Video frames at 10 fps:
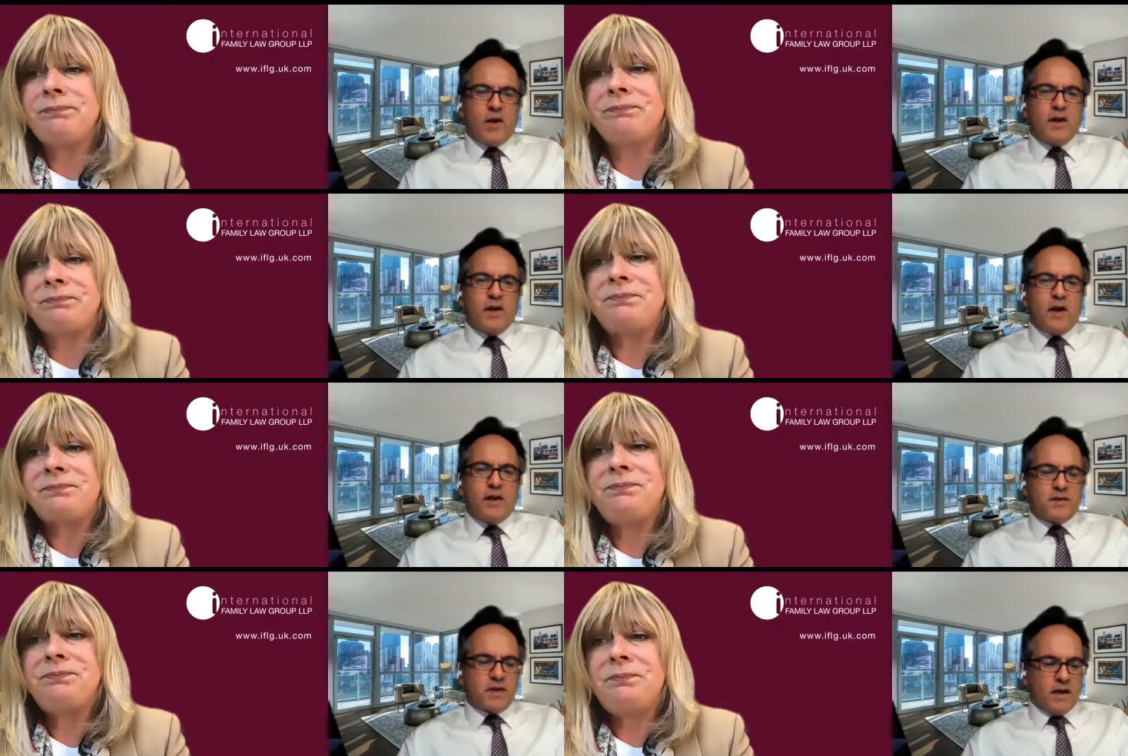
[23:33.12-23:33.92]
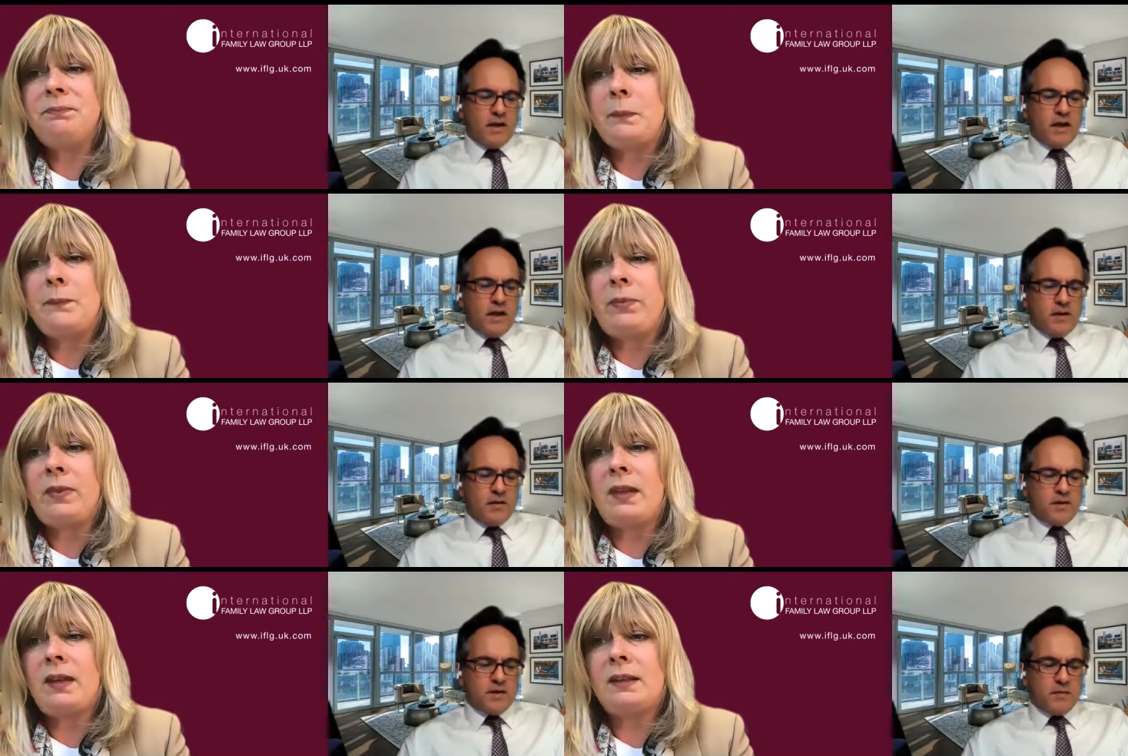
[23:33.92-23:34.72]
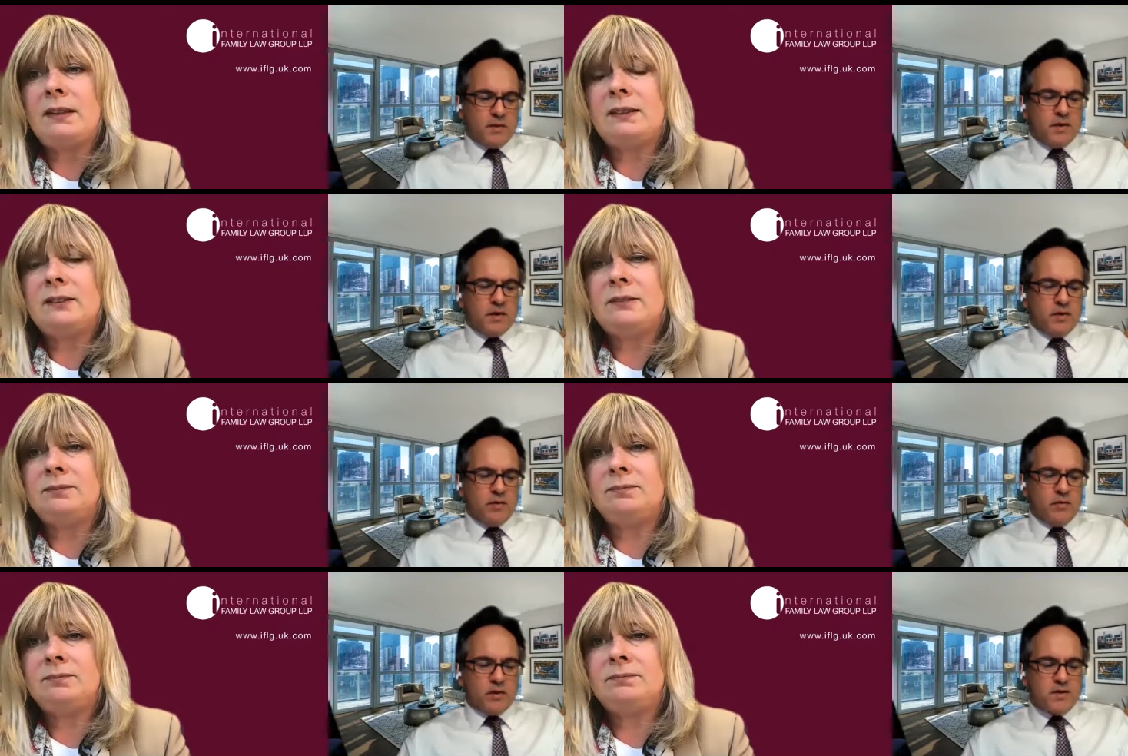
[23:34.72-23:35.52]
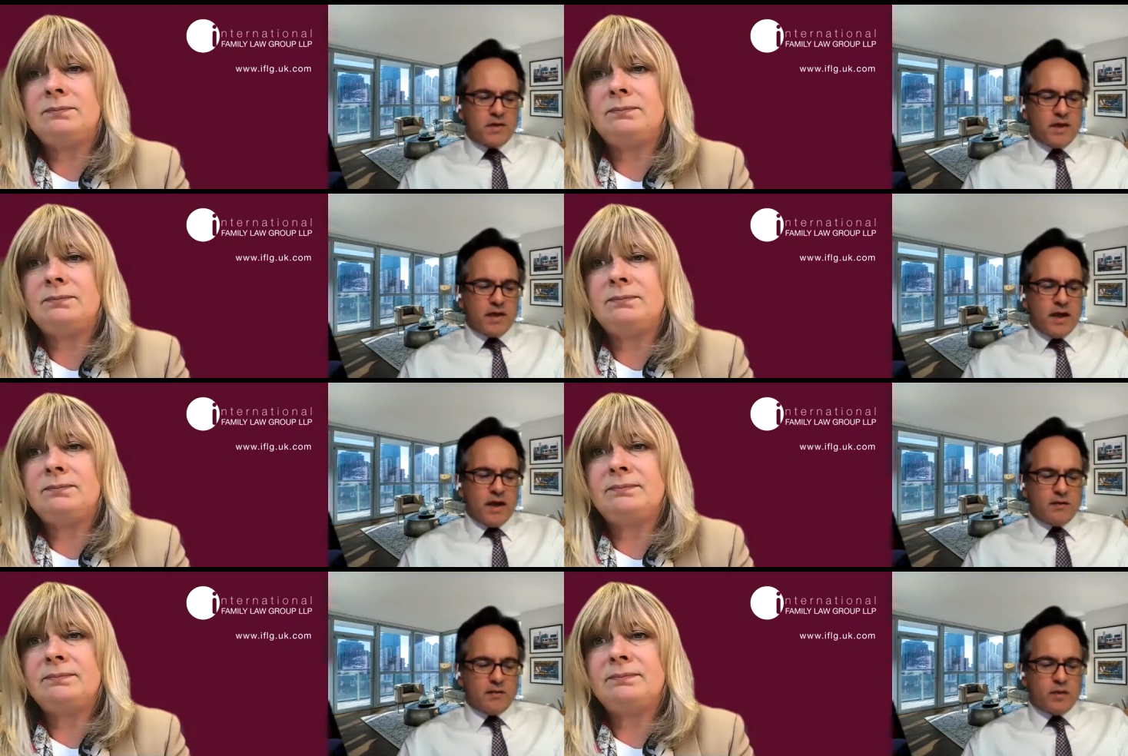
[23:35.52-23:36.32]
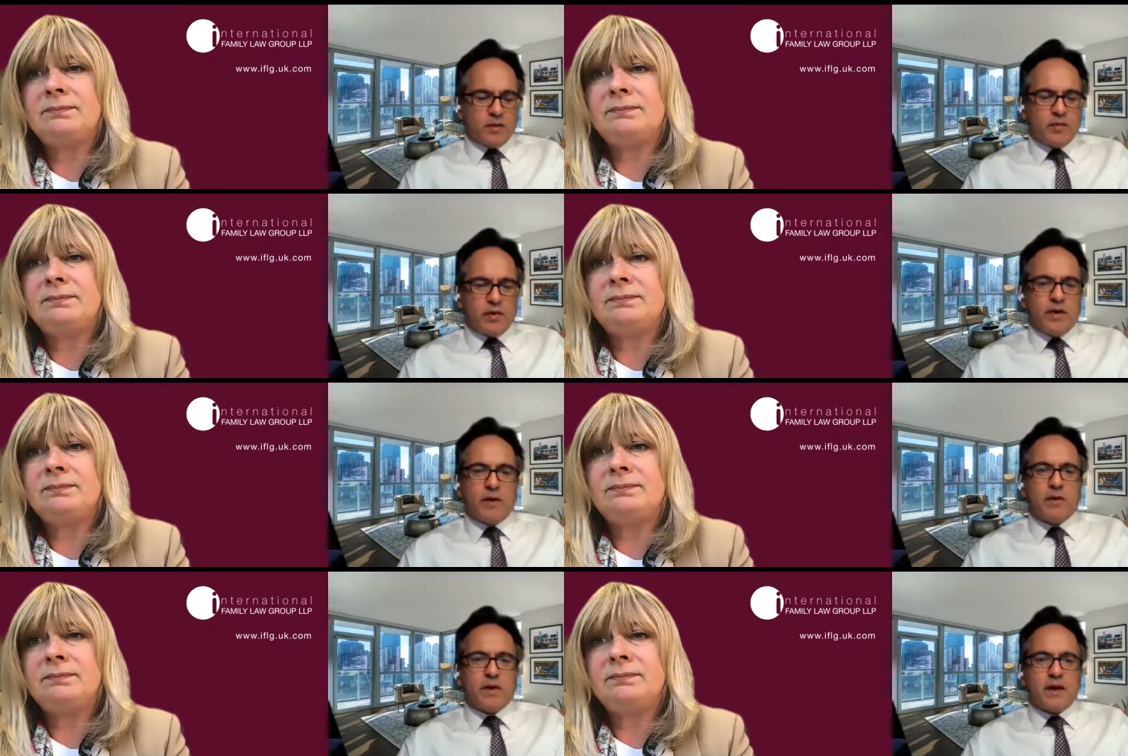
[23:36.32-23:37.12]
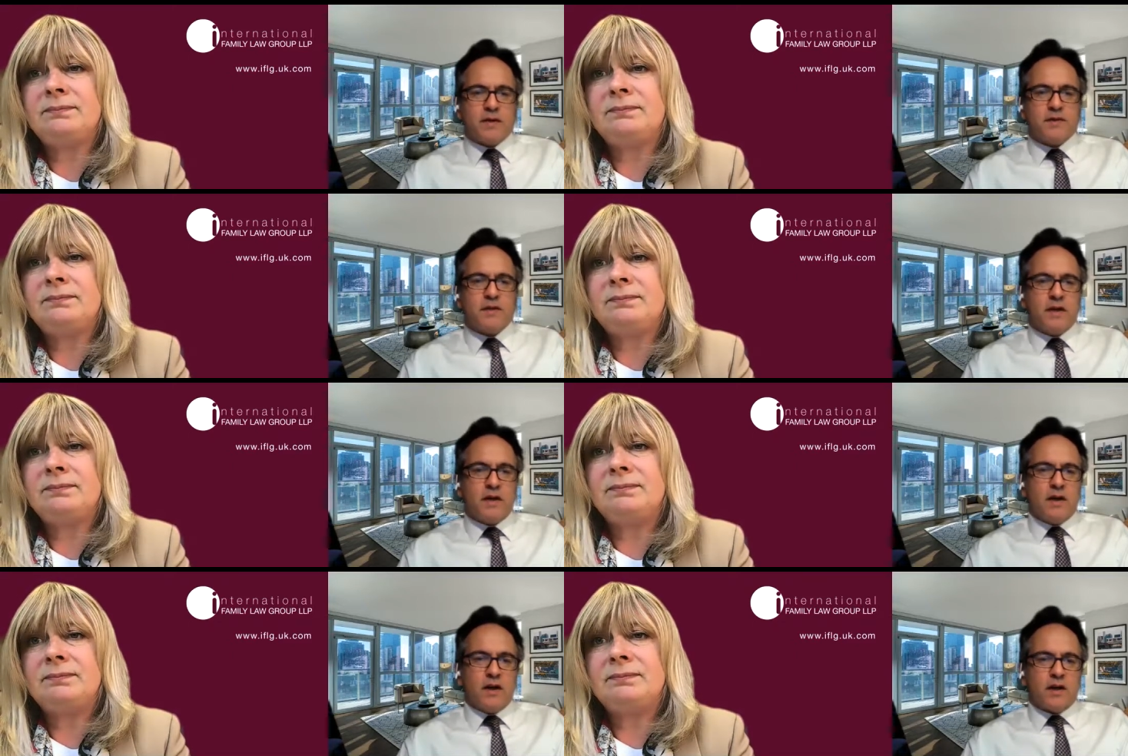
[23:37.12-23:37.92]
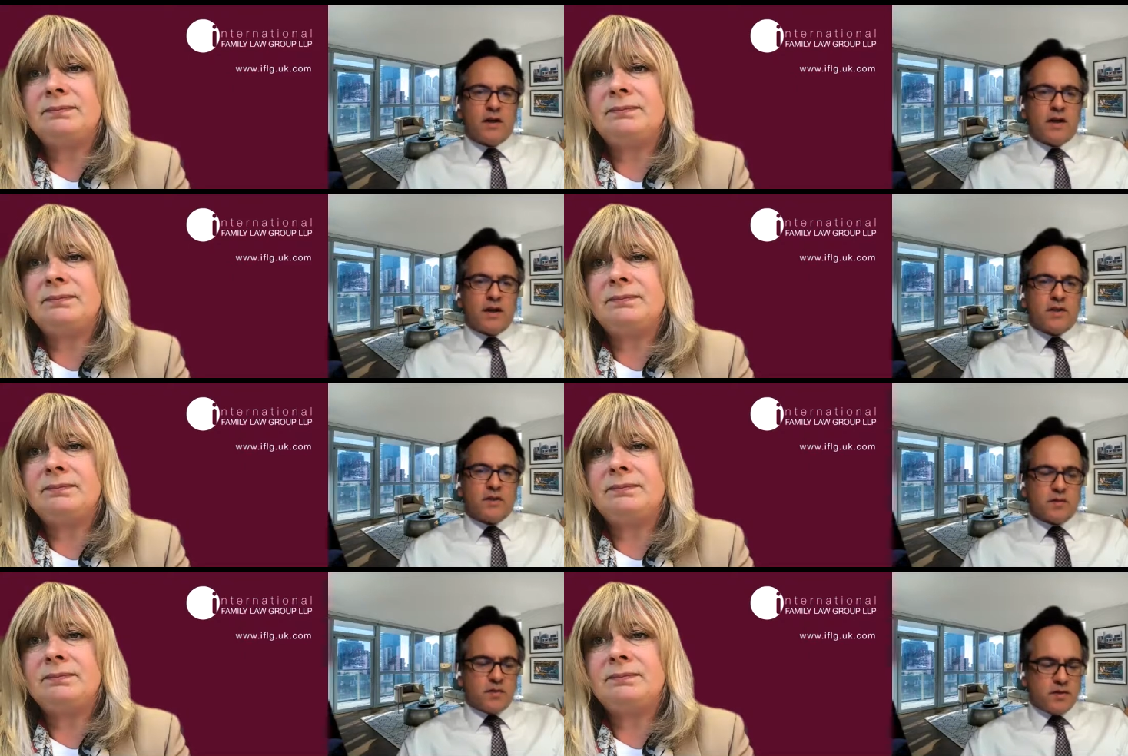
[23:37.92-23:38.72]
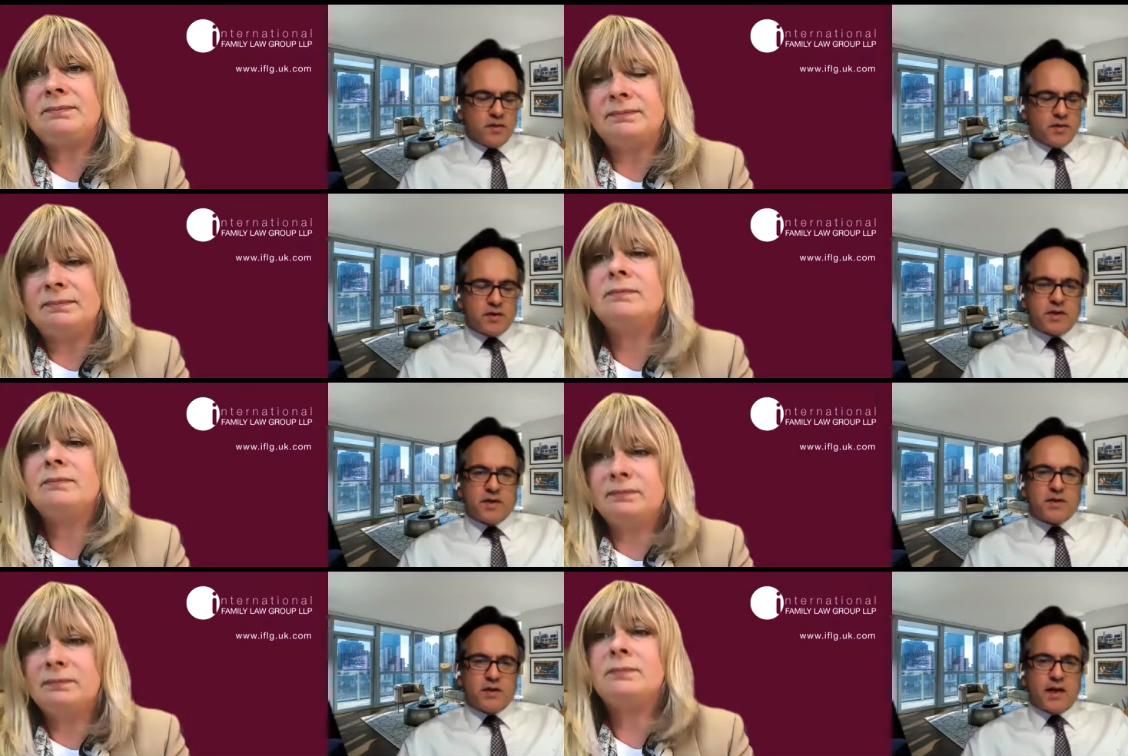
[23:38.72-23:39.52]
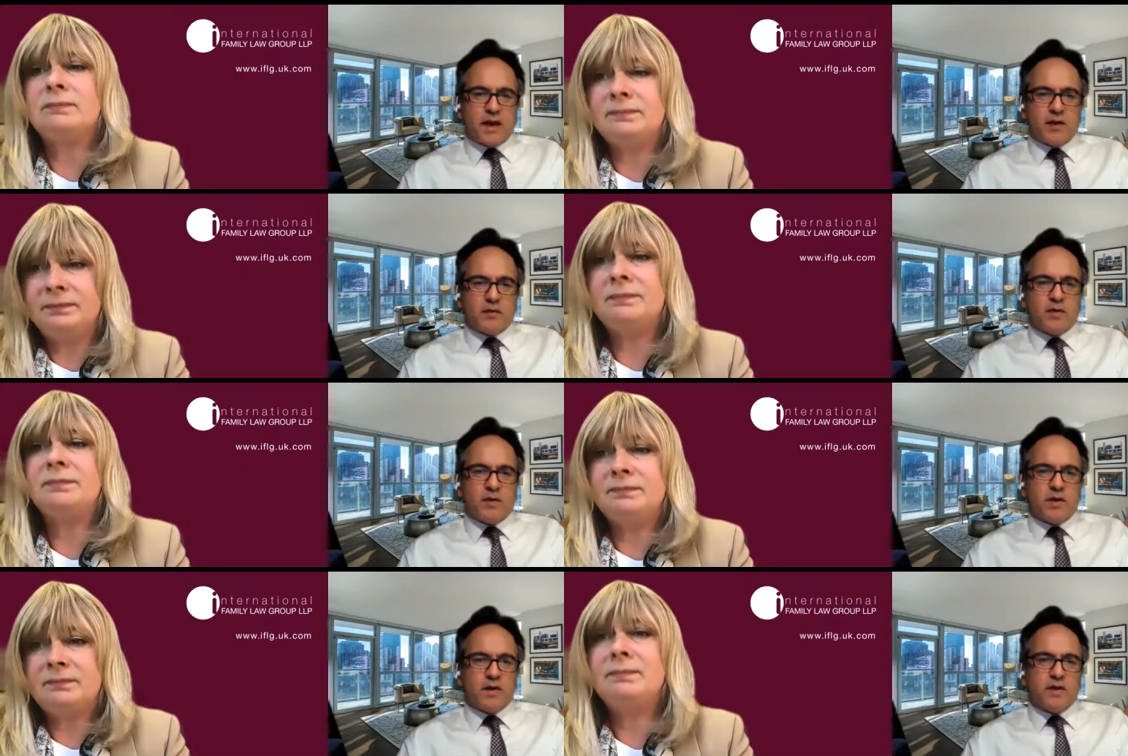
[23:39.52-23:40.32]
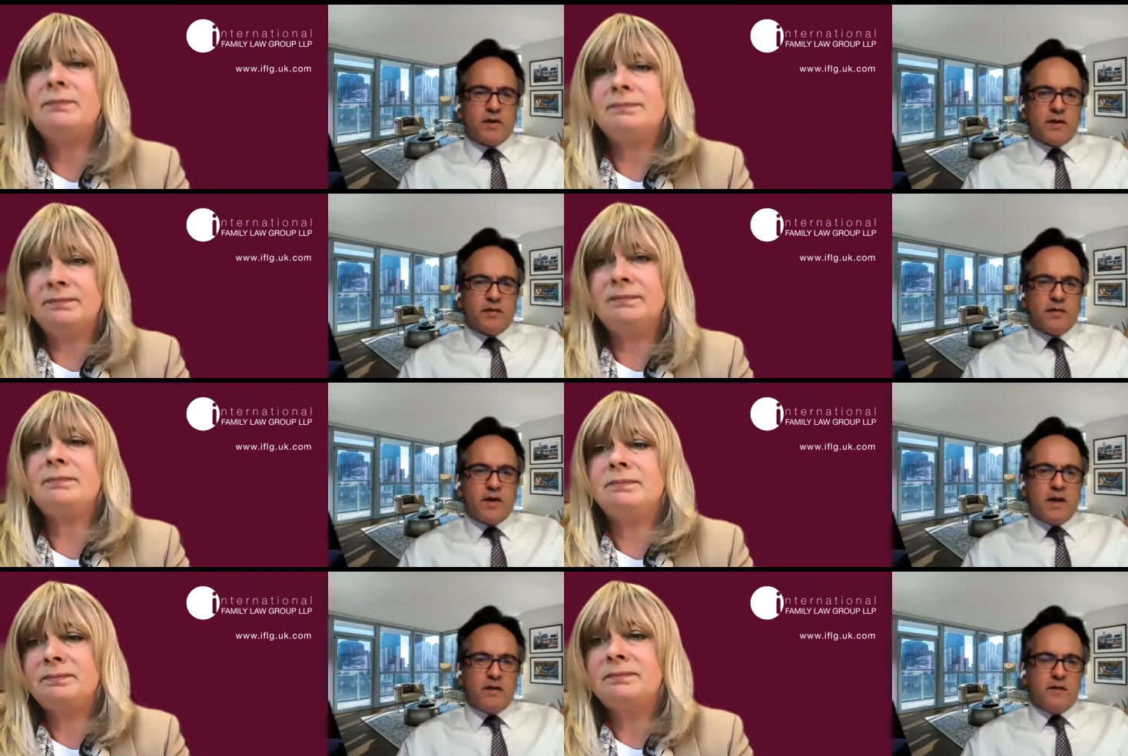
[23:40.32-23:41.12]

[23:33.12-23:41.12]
Speaker 1: I can, I can tell a, uh, someone who wants to get a California prenup and has uh, connections with the jurisdiction, California, that they mm-hmm.